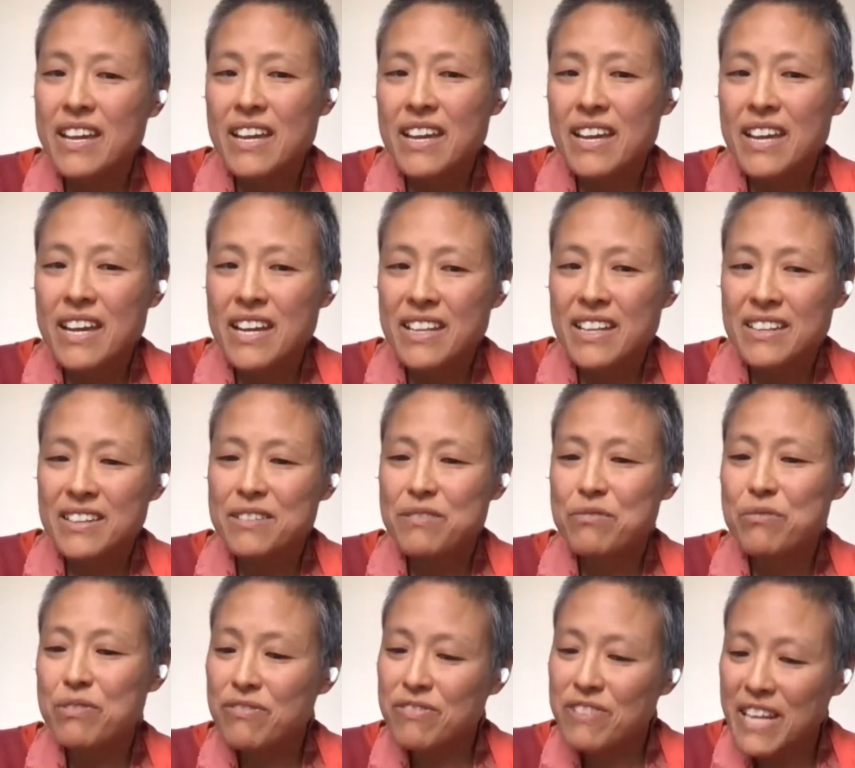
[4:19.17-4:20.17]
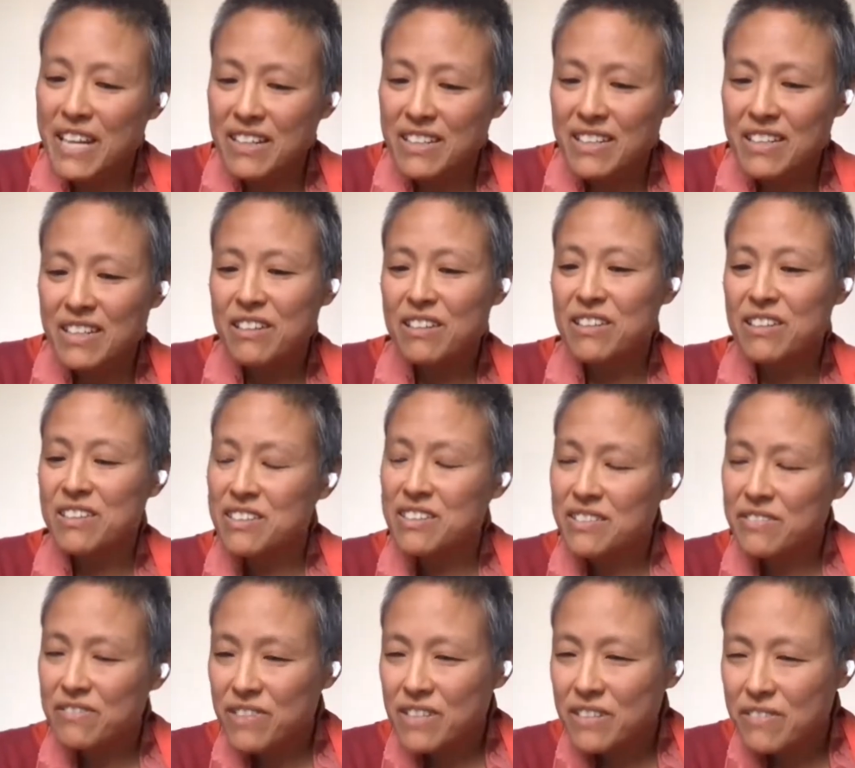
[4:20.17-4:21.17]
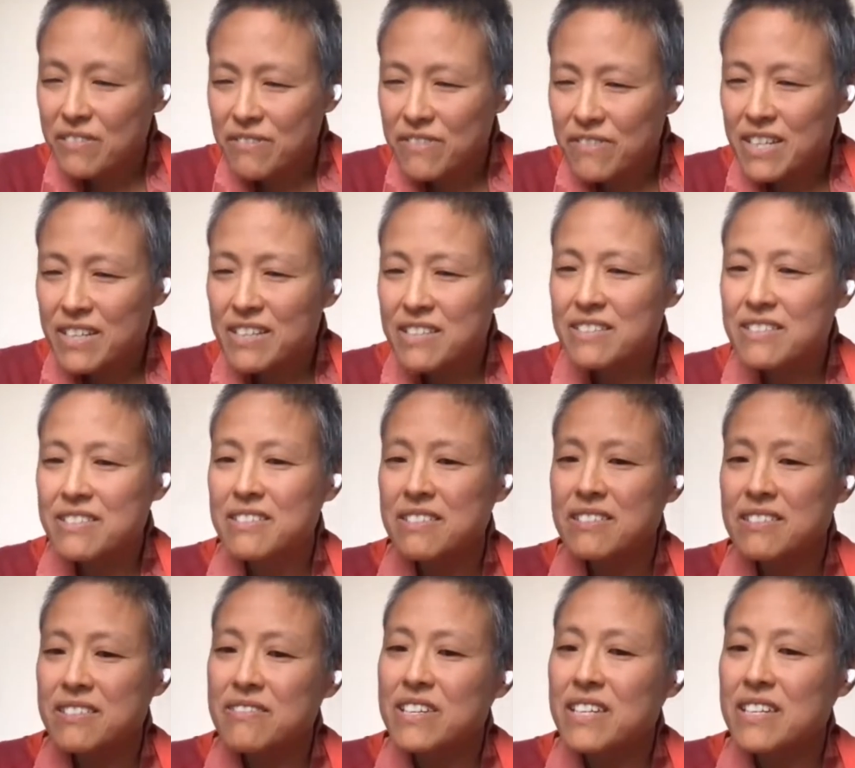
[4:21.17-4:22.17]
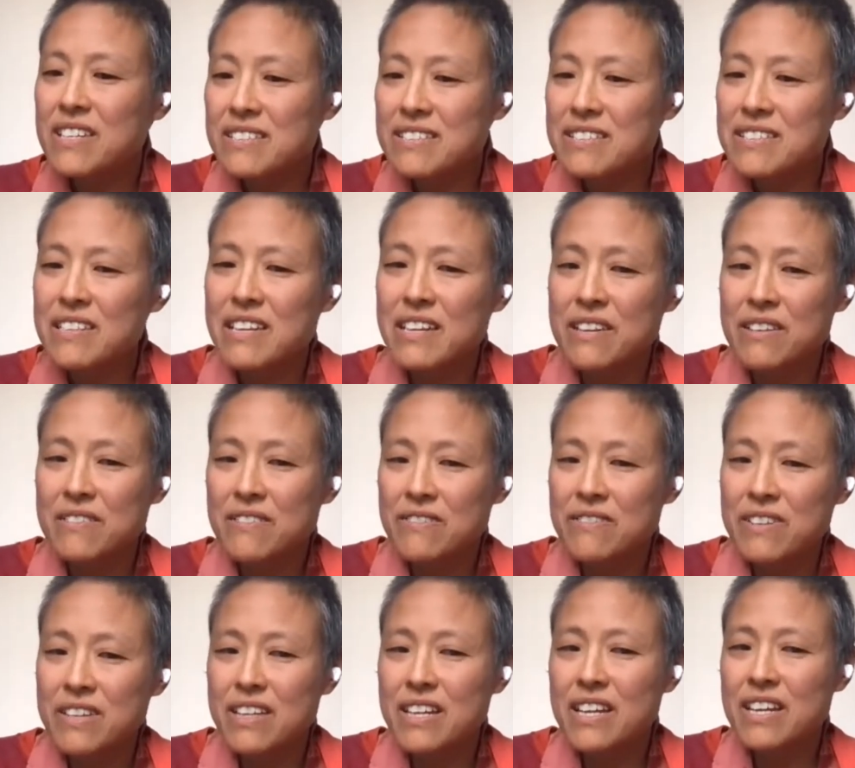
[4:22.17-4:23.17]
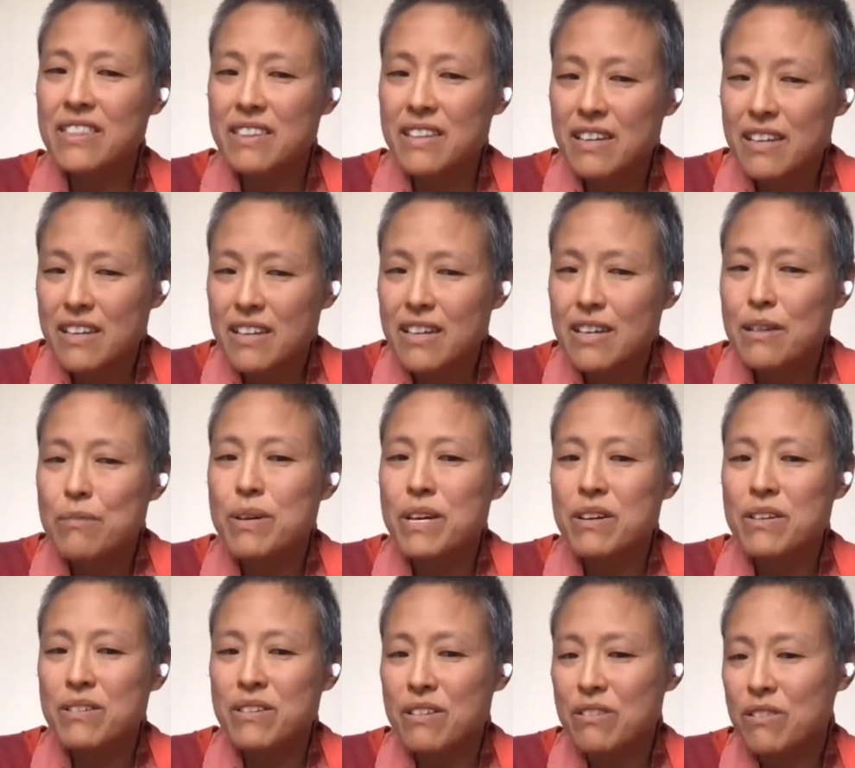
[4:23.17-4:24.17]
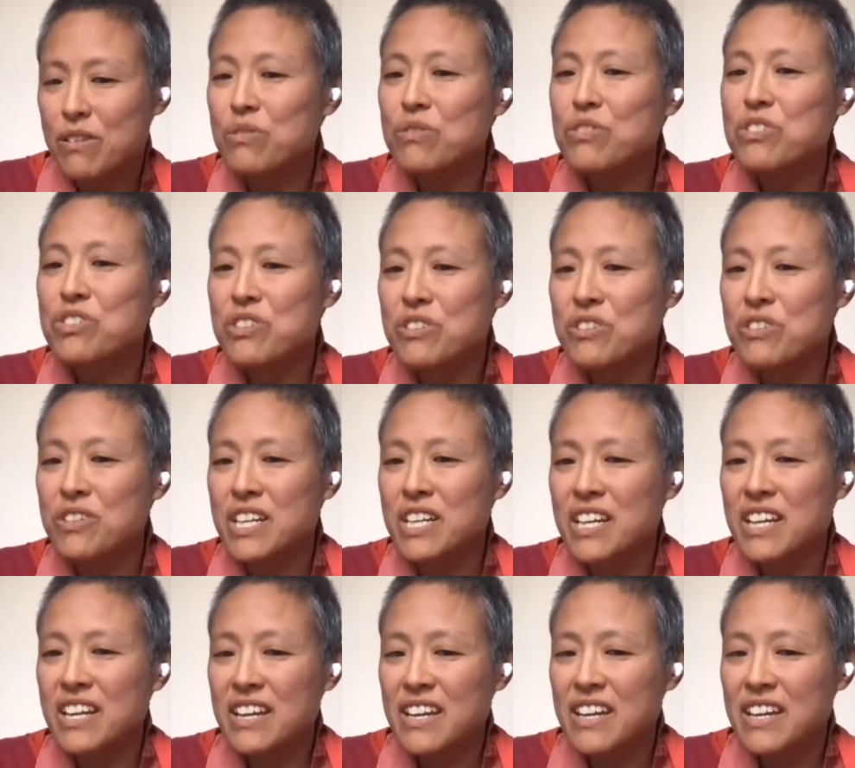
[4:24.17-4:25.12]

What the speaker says: and reflecting on the different phases of his life and thinking about our own journey.